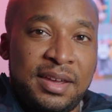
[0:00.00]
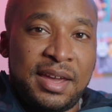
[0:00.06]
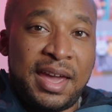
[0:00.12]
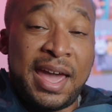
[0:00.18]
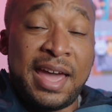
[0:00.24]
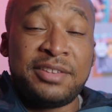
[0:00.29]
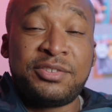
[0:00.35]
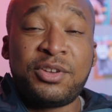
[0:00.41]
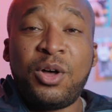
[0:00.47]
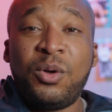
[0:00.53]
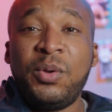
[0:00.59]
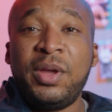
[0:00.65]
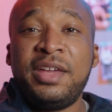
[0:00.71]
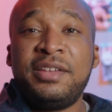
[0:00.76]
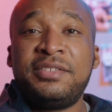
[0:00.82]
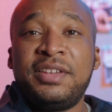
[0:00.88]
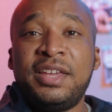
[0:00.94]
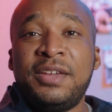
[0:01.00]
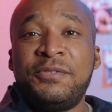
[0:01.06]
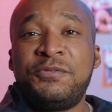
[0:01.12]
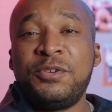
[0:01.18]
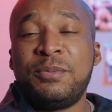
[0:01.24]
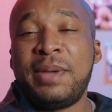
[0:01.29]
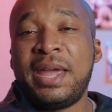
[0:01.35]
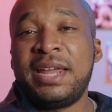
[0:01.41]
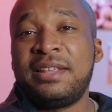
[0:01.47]
As always, if
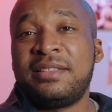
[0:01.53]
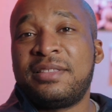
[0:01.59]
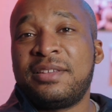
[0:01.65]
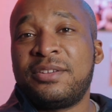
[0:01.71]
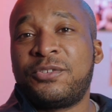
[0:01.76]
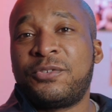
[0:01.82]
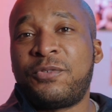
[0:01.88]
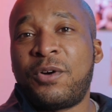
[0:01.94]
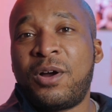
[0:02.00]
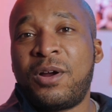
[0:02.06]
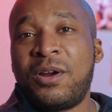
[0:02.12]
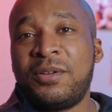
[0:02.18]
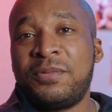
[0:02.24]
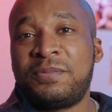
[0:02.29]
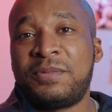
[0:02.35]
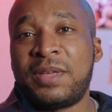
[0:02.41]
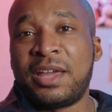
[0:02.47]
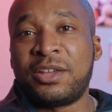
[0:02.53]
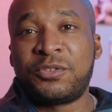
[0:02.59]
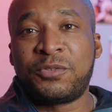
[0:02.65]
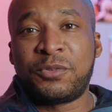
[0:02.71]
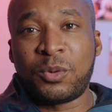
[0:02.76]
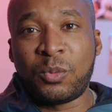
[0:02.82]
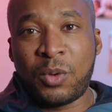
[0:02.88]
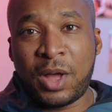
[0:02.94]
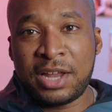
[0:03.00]
you made it this far, thanks
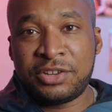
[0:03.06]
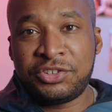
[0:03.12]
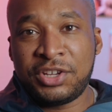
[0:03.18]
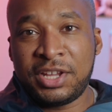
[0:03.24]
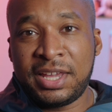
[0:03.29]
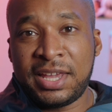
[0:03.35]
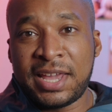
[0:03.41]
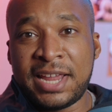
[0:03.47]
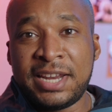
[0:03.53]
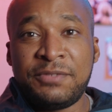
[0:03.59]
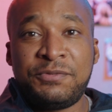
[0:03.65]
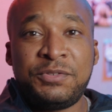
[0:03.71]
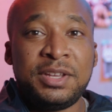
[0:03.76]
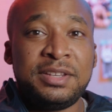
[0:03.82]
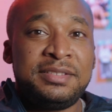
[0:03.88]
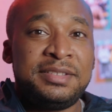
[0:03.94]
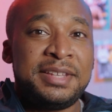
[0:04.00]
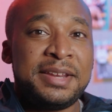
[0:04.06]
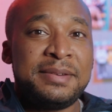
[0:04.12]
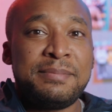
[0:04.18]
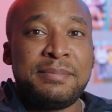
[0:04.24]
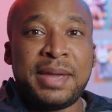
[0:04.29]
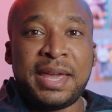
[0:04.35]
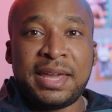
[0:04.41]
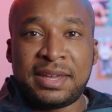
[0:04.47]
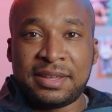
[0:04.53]
for watching. And if you didn't
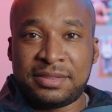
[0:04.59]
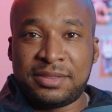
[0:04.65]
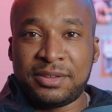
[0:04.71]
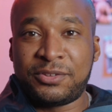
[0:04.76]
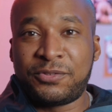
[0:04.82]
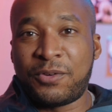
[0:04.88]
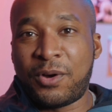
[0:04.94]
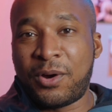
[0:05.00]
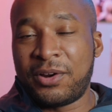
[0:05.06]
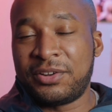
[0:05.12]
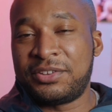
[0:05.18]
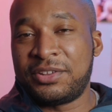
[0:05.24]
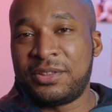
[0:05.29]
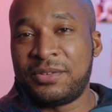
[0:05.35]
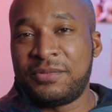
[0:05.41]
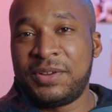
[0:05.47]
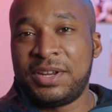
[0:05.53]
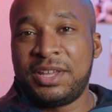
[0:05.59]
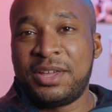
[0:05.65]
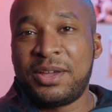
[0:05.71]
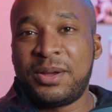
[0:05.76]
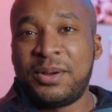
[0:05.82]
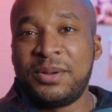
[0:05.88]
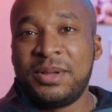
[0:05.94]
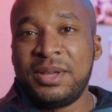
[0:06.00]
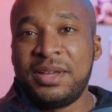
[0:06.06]
make it this far into the
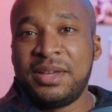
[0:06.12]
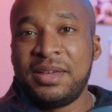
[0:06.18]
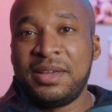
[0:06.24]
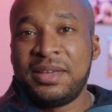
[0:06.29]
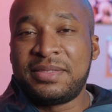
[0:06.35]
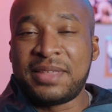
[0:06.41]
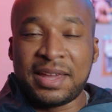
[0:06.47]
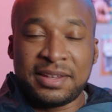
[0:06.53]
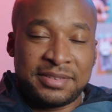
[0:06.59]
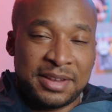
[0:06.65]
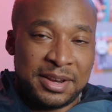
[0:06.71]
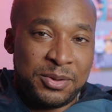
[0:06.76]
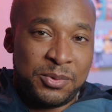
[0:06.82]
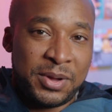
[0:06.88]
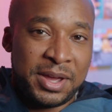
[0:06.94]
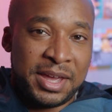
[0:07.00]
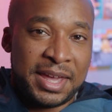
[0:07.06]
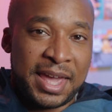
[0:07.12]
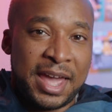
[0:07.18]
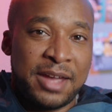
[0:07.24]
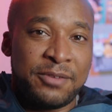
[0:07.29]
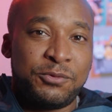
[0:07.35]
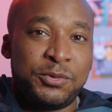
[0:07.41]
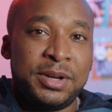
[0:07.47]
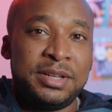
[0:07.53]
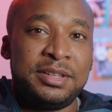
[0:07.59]
video, thanks anyway.
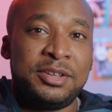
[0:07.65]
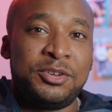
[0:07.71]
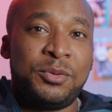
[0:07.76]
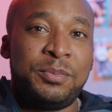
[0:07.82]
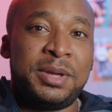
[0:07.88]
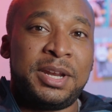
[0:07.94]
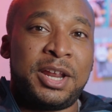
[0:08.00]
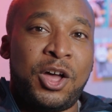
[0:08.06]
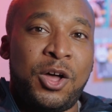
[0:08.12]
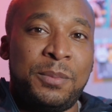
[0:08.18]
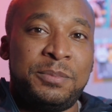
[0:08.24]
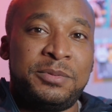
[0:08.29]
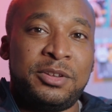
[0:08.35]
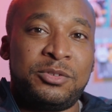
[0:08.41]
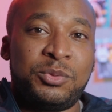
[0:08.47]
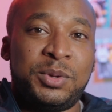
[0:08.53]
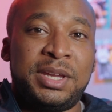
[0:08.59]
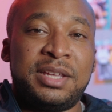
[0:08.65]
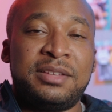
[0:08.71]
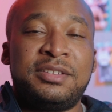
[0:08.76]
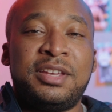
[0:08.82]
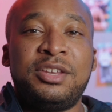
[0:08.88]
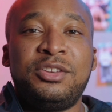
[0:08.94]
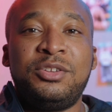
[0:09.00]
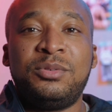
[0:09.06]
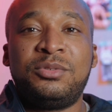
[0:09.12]
Every little bit helps as we
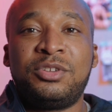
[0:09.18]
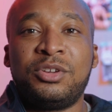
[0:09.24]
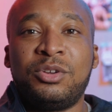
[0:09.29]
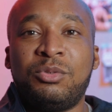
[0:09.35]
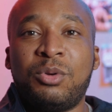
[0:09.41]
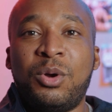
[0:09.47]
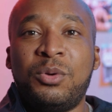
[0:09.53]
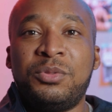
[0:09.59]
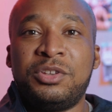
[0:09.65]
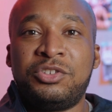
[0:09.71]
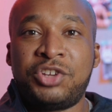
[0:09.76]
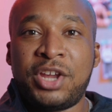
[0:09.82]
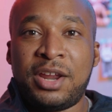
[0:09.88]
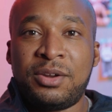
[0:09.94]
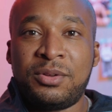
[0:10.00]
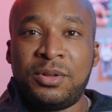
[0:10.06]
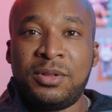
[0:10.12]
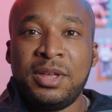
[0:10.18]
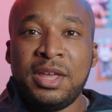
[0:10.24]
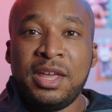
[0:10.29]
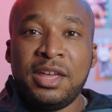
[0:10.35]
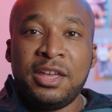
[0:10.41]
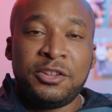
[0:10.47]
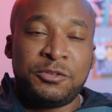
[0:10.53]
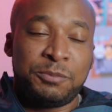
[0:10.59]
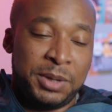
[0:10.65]
continue to grow the channel.
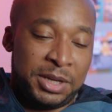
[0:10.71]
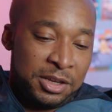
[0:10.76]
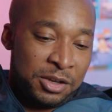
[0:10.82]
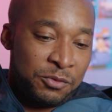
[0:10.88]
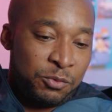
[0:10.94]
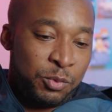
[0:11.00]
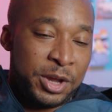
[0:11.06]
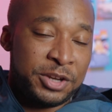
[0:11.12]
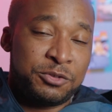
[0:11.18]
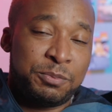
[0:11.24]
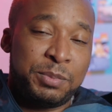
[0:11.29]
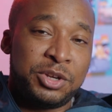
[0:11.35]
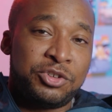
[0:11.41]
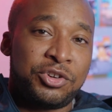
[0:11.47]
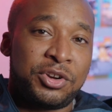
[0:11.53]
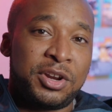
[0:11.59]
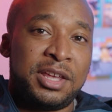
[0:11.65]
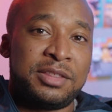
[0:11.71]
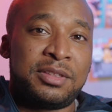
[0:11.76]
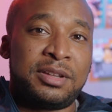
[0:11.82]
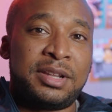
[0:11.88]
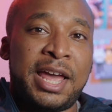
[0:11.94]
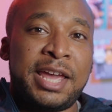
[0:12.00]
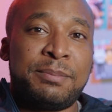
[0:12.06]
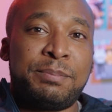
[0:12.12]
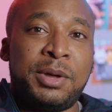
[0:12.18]
Speaking of which, be sure to hit the
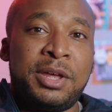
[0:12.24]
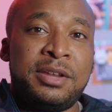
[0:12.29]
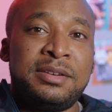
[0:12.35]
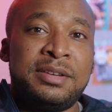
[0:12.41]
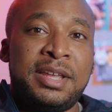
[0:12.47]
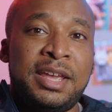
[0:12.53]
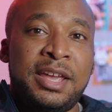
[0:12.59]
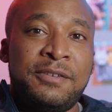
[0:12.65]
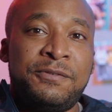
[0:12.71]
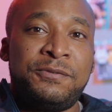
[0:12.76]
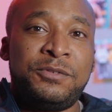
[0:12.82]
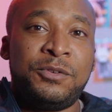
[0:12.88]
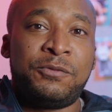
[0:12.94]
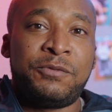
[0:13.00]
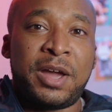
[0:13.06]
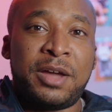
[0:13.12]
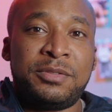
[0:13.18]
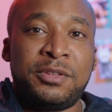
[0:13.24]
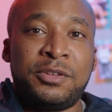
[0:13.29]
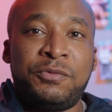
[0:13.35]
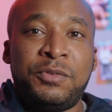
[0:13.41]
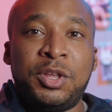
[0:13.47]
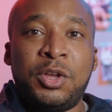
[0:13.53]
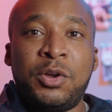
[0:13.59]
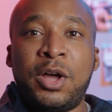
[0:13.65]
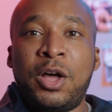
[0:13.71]
like button if you found this
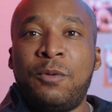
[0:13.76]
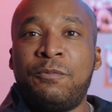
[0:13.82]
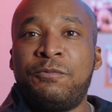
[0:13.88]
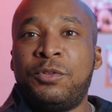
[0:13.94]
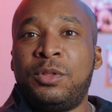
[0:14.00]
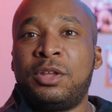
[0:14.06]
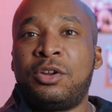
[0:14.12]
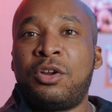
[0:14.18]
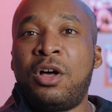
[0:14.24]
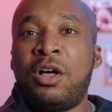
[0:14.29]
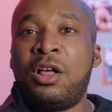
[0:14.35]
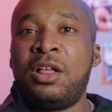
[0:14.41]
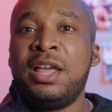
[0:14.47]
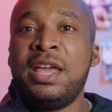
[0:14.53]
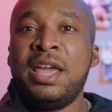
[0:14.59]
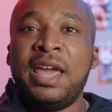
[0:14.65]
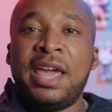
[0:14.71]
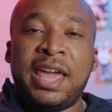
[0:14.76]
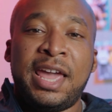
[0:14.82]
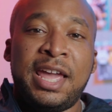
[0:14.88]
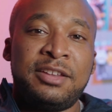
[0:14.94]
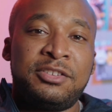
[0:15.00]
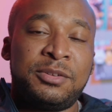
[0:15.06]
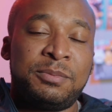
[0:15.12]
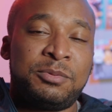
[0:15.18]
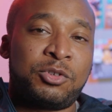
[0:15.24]
video helpful at all,
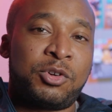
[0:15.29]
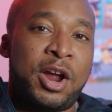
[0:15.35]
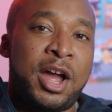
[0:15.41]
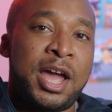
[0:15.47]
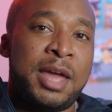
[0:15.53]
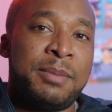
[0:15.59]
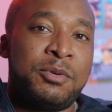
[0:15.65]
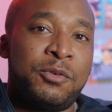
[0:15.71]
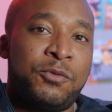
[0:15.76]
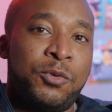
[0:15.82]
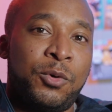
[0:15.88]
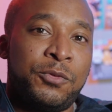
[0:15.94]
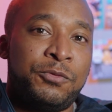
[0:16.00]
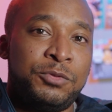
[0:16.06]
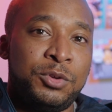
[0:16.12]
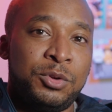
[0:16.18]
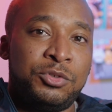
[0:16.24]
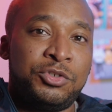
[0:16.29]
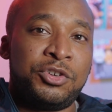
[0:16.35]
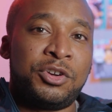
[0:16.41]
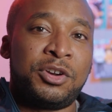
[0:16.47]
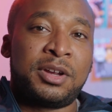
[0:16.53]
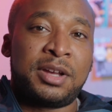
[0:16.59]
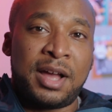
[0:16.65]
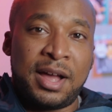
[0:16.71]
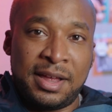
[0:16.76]
and subscribe for
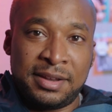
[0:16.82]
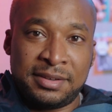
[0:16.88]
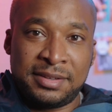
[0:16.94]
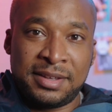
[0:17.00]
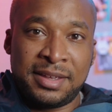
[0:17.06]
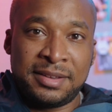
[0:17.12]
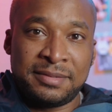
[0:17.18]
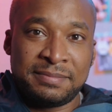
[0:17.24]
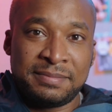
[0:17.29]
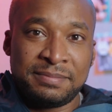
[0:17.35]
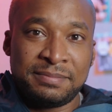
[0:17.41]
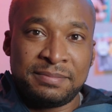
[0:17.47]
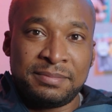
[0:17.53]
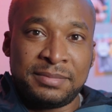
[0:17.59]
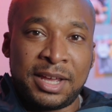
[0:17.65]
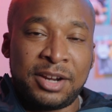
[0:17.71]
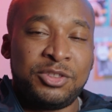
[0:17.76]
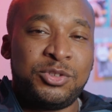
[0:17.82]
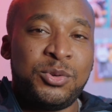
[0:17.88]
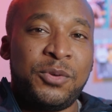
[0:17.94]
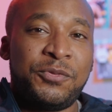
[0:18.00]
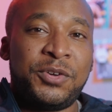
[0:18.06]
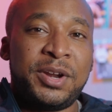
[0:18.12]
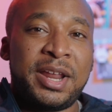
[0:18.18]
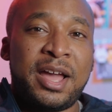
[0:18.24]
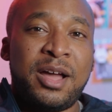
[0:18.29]
future content. That'll do it
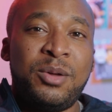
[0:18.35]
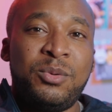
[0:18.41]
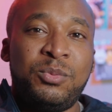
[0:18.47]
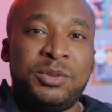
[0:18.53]
for now.